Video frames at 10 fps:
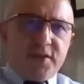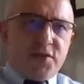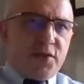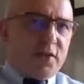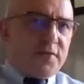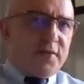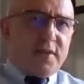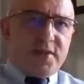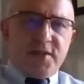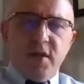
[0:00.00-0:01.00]
software
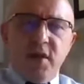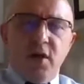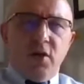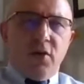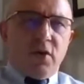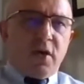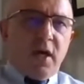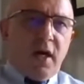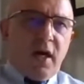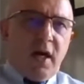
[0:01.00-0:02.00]
service
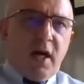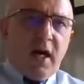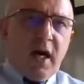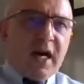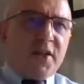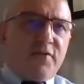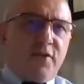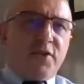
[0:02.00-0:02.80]
or